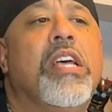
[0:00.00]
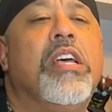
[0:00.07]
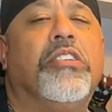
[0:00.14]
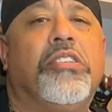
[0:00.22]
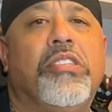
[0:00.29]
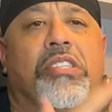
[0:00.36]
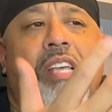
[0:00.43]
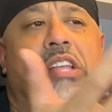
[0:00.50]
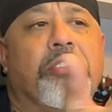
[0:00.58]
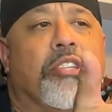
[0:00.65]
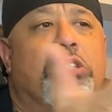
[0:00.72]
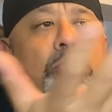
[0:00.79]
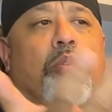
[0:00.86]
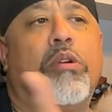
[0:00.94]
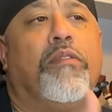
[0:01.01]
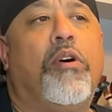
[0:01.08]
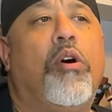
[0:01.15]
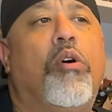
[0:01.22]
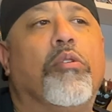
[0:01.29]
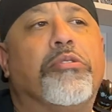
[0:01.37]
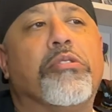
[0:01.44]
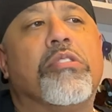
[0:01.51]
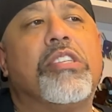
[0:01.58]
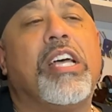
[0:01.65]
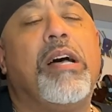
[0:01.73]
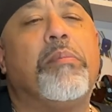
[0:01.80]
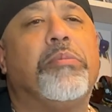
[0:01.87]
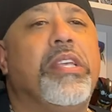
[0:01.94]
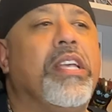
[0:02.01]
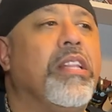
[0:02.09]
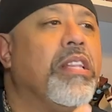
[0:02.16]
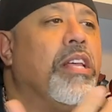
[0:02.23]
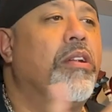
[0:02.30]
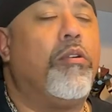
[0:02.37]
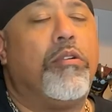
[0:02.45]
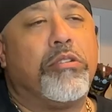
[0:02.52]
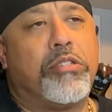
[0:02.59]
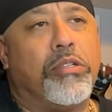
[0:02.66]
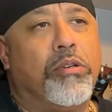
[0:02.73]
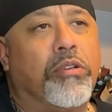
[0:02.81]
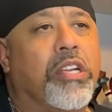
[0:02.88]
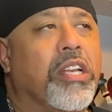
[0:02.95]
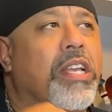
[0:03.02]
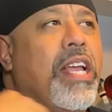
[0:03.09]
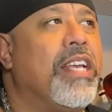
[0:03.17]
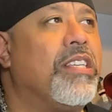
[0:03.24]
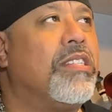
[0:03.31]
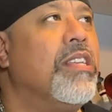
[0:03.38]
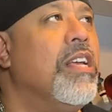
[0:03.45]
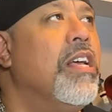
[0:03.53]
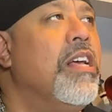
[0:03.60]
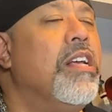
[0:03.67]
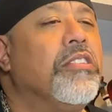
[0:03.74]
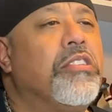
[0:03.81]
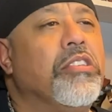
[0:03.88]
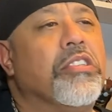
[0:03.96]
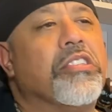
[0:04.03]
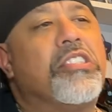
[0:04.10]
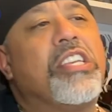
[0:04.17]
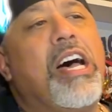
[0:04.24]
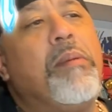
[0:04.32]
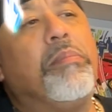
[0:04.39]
She's got this sort of halter top thing that also connects to the top